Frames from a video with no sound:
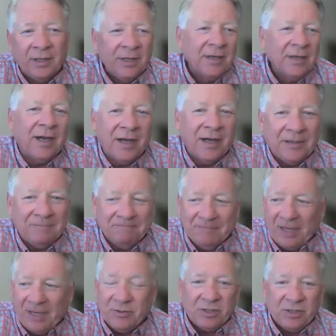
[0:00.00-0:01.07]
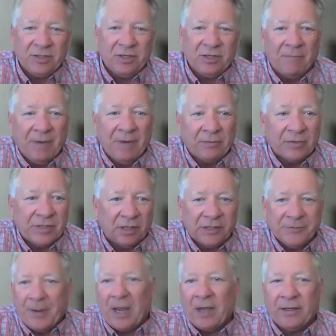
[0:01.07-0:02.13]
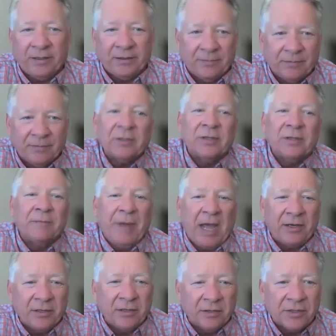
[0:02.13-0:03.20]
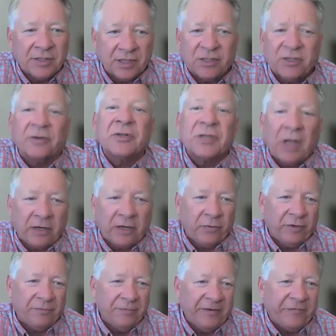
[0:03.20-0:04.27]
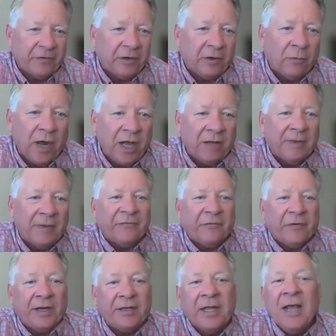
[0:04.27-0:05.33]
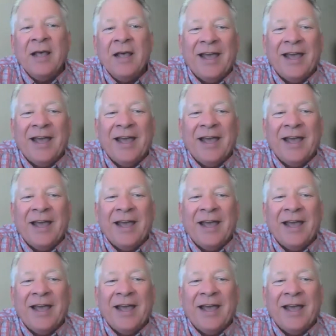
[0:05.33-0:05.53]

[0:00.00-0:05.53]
and I just got my results back. And the bad news is you're stuck with me for a while, my friend.